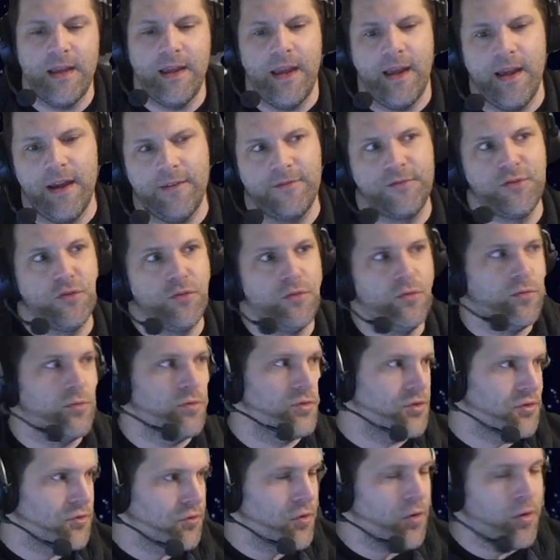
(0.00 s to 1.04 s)
have to
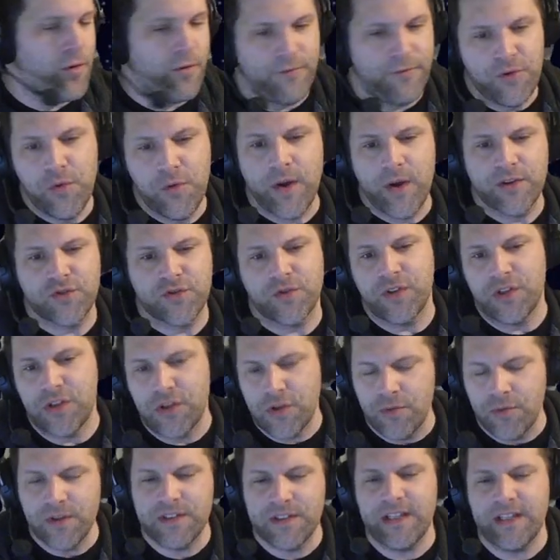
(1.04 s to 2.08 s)
throw a few extra
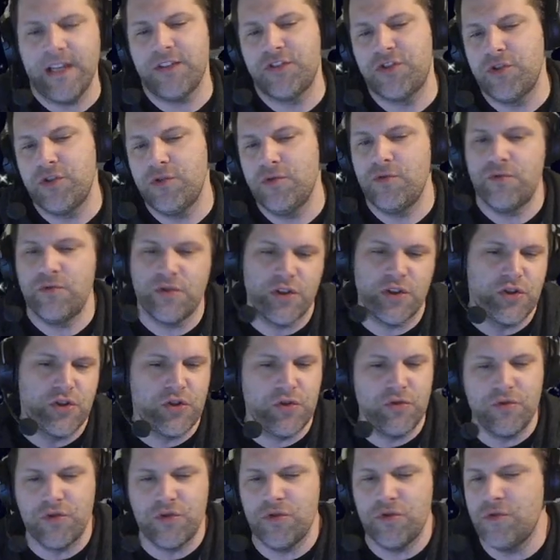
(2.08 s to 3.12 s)
units at you to
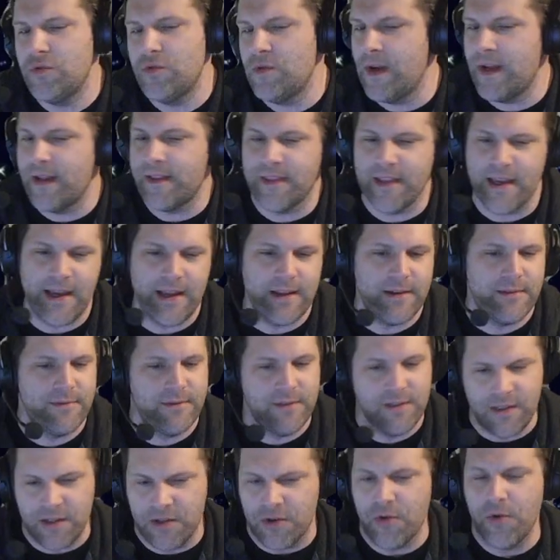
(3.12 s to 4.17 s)
shoot you, and that,
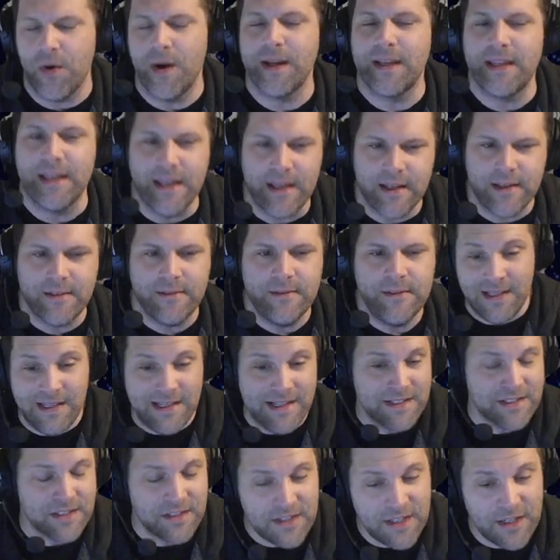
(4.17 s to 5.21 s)
again,
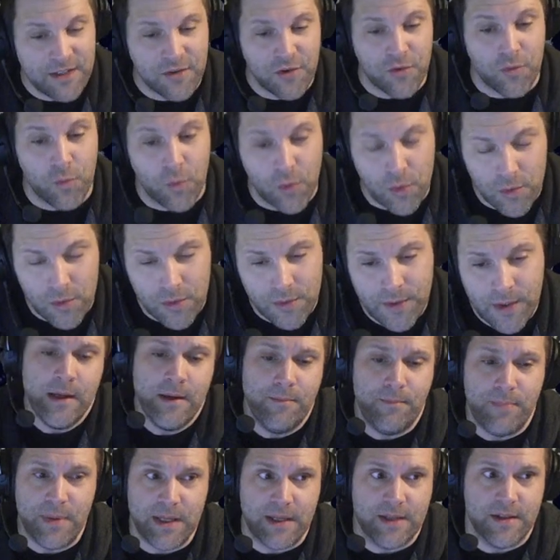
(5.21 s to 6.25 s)
isn't the end of the world
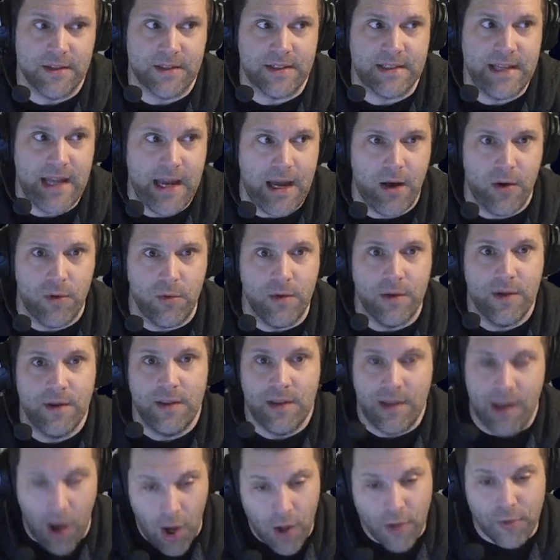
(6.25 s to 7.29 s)
because now
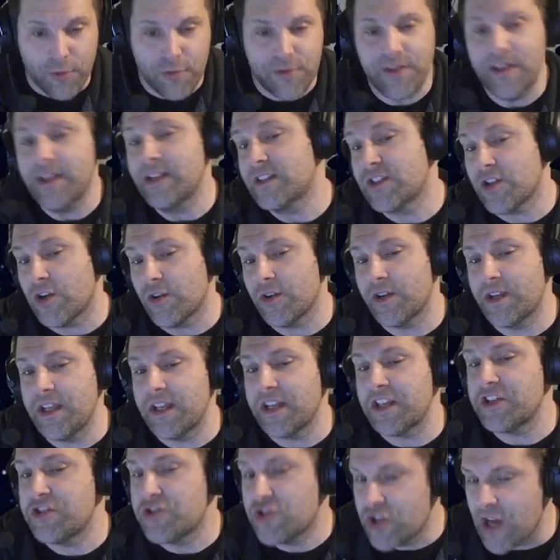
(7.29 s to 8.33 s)
other things aren't
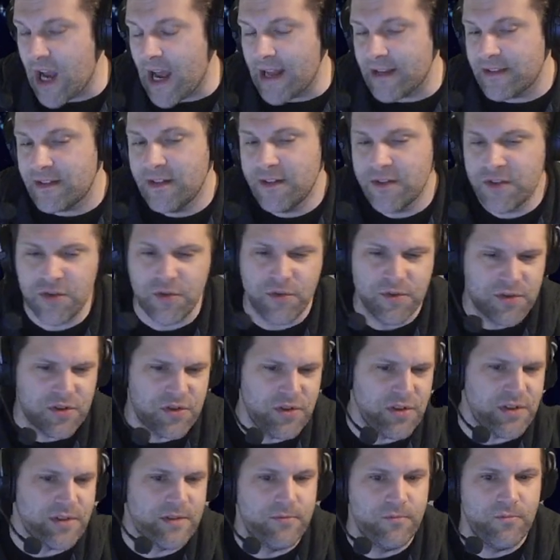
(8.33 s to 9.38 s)
getting shot. So it's
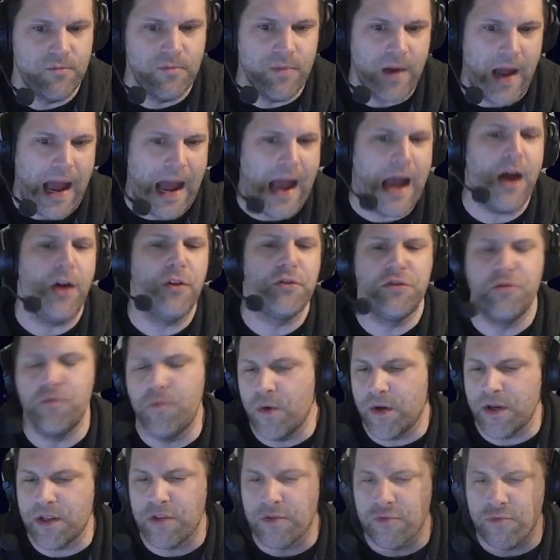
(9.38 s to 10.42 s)
just how you
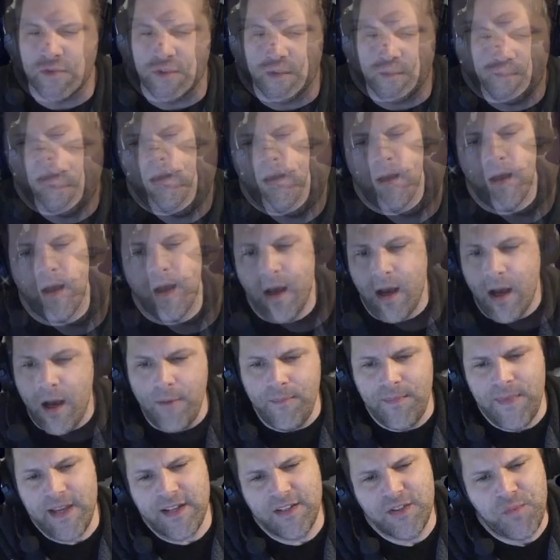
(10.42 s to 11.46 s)
want to use them.
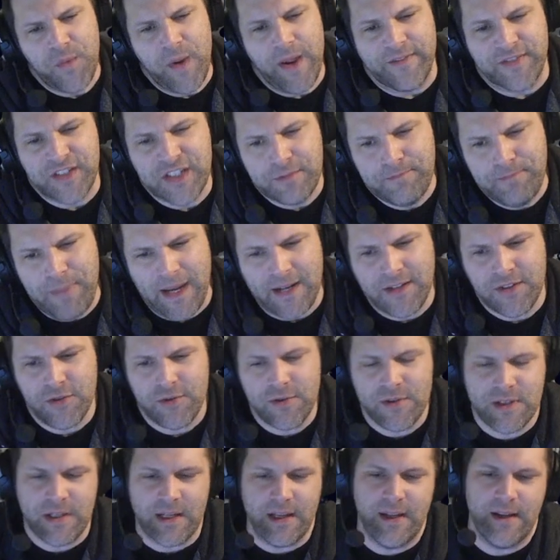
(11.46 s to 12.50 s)
Up next, we have
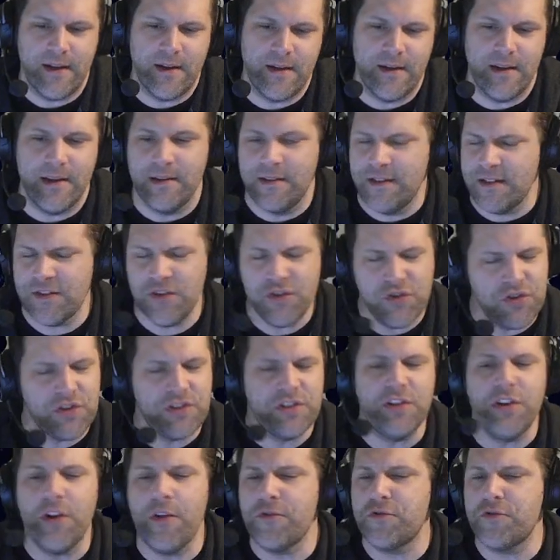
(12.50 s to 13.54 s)
Spectres, and this is
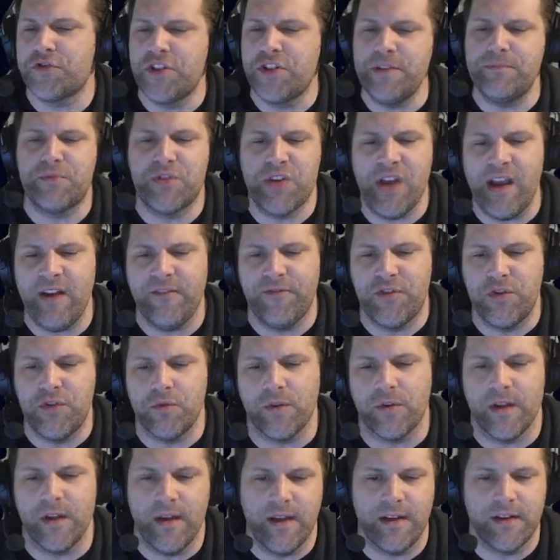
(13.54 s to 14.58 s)
just another cheap chaff
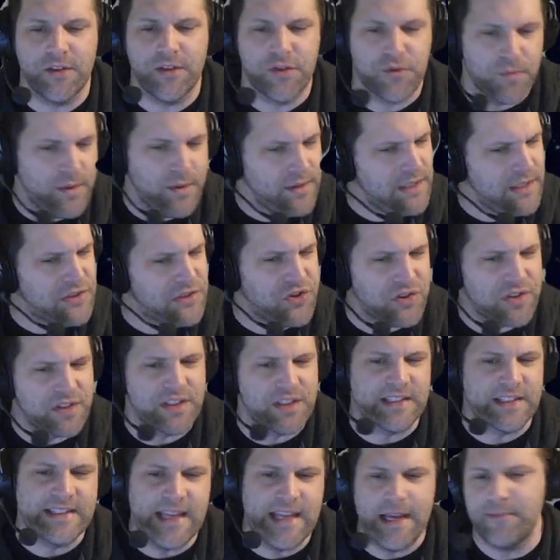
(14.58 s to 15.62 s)
unit, and it's really just
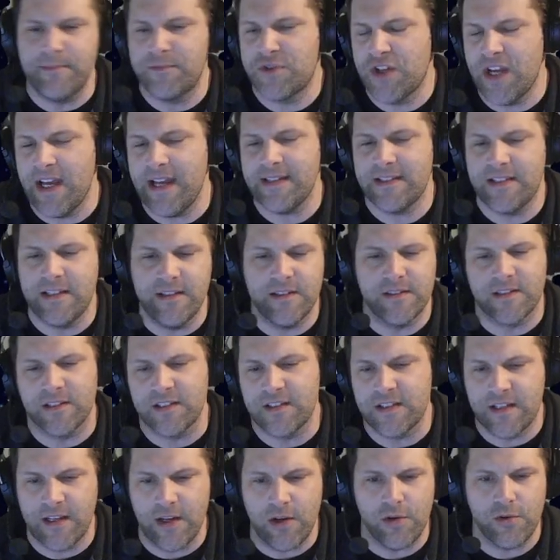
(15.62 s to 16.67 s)
the same chassis as the
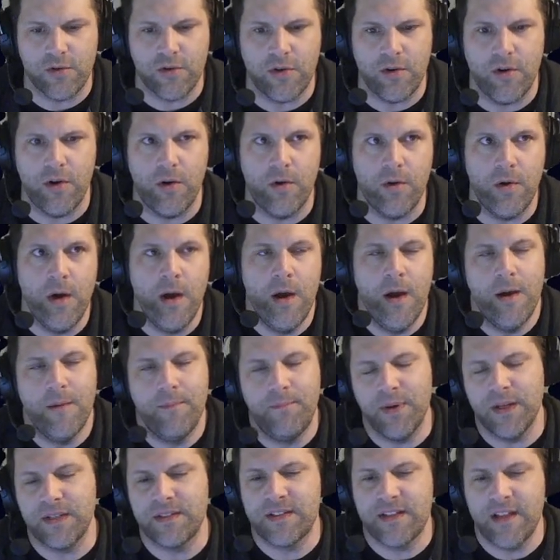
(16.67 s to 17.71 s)
Scarecrow,
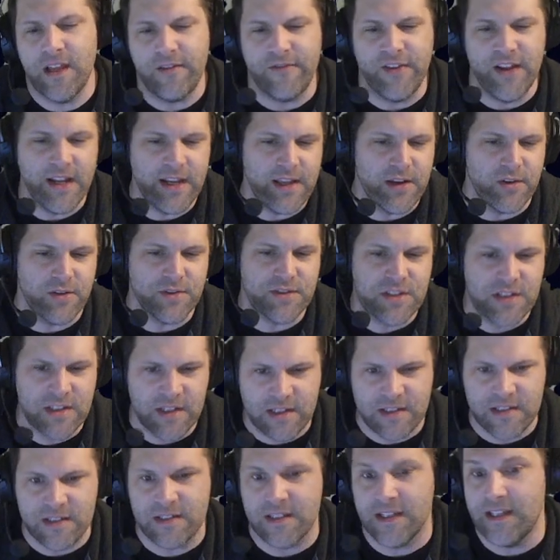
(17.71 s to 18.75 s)
but instead of hitting on
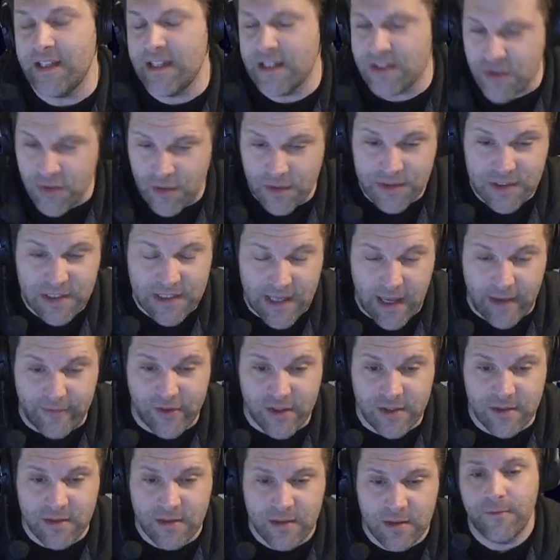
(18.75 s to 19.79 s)
6s, it hits on
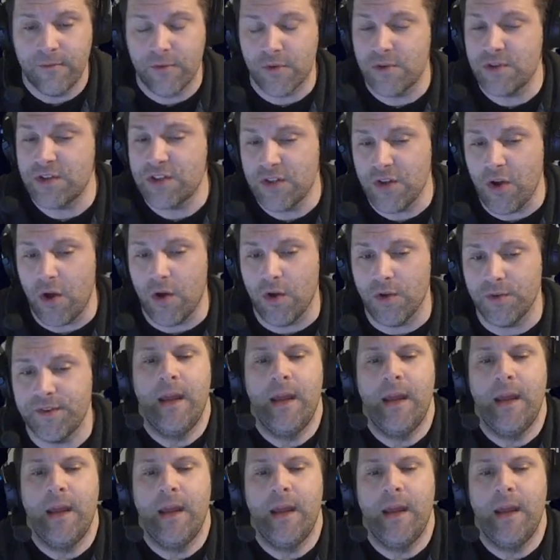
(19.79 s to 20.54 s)
7s for assault,